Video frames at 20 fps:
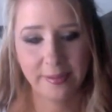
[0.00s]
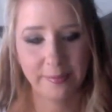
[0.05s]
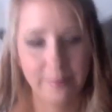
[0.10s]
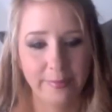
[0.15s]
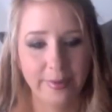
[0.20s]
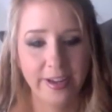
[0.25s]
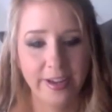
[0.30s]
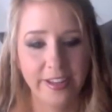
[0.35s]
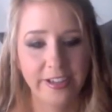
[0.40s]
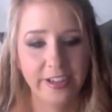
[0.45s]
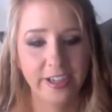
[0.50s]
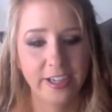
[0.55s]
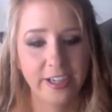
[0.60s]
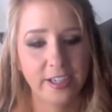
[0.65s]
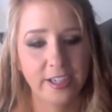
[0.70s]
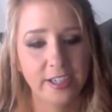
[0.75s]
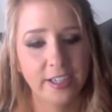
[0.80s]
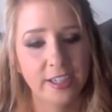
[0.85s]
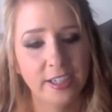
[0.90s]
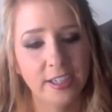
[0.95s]
brother
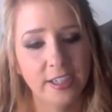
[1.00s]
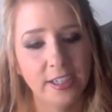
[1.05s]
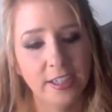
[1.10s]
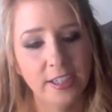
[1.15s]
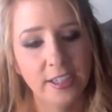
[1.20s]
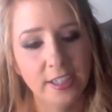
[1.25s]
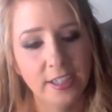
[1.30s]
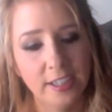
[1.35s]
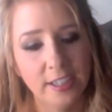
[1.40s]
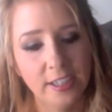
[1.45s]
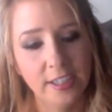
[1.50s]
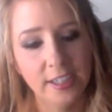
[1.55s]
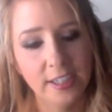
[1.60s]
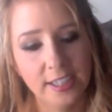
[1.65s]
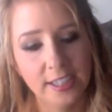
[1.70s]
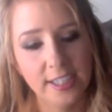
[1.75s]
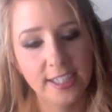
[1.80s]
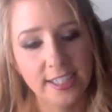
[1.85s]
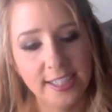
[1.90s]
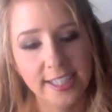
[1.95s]

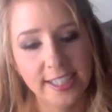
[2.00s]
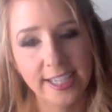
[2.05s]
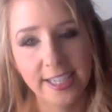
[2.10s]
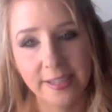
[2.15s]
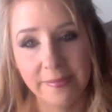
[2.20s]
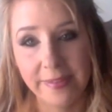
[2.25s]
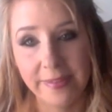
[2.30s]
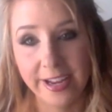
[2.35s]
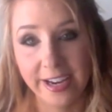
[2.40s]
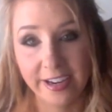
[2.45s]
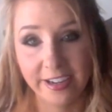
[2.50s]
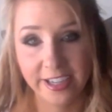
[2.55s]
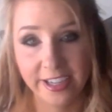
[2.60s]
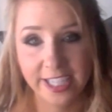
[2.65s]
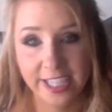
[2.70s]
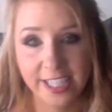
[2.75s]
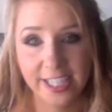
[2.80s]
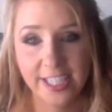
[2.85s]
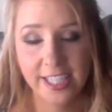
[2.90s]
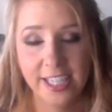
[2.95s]
is getting
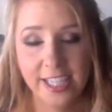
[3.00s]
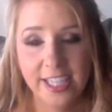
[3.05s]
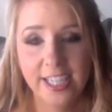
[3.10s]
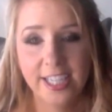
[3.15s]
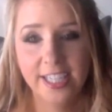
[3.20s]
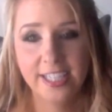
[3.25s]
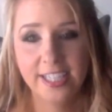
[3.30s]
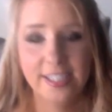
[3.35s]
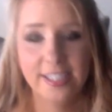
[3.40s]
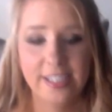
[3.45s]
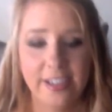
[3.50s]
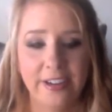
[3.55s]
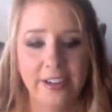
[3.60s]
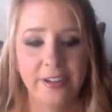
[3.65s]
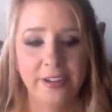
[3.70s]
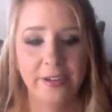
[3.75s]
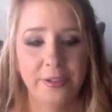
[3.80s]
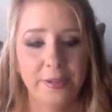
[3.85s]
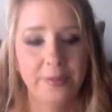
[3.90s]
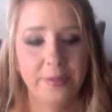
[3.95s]
married,
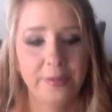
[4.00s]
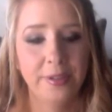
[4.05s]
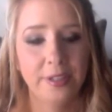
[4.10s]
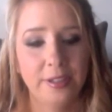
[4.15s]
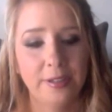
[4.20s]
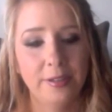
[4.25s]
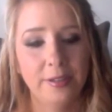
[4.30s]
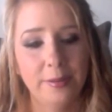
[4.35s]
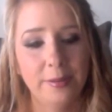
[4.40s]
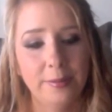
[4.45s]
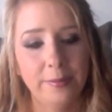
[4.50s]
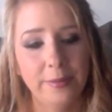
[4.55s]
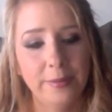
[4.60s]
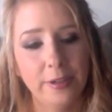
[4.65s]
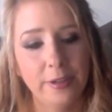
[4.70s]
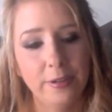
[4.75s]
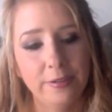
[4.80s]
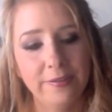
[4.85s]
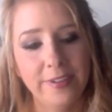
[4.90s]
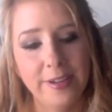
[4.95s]
so the
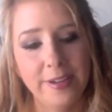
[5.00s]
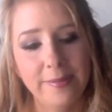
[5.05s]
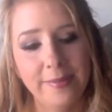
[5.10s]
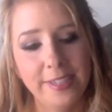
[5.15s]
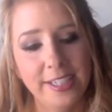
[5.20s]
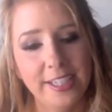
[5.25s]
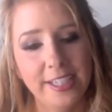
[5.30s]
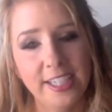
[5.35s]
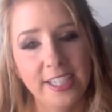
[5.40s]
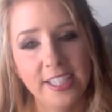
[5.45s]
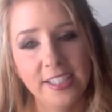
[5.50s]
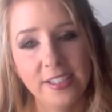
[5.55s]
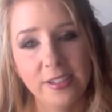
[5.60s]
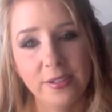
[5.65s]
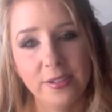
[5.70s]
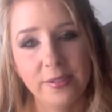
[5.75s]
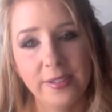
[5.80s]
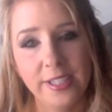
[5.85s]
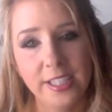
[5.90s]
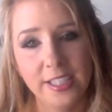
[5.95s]
whole family is
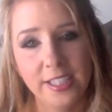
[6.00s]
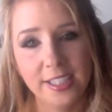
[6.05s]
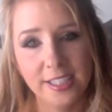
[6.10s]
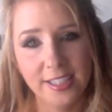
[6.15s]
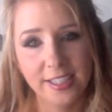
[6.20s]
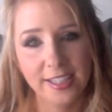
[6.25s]
going.